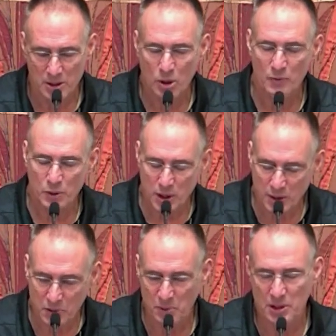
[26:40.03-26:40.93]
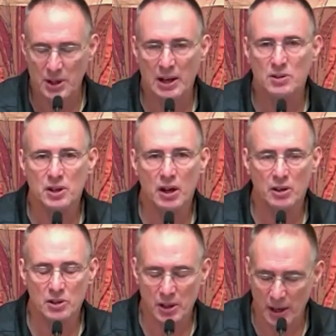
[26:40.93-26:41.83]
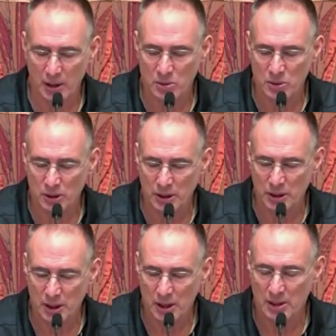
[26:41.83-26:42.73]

So if you give $3,000 annually,